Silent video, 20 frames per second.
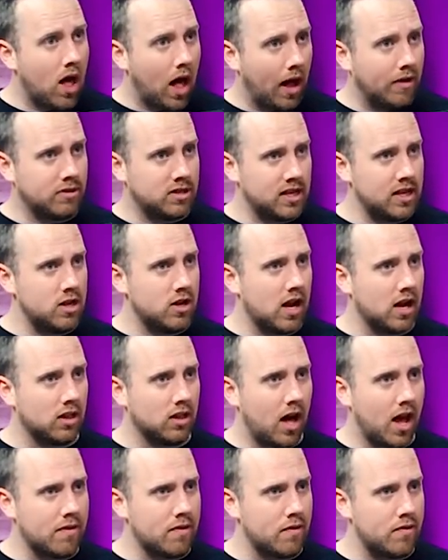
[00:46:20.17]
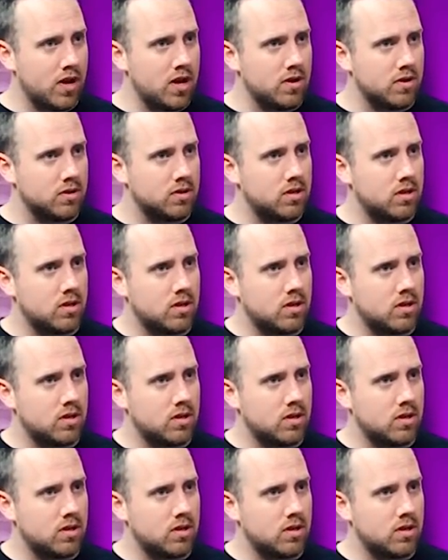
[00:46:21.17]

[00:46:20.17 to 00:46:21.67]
I've seen you got a lot it. of reviews.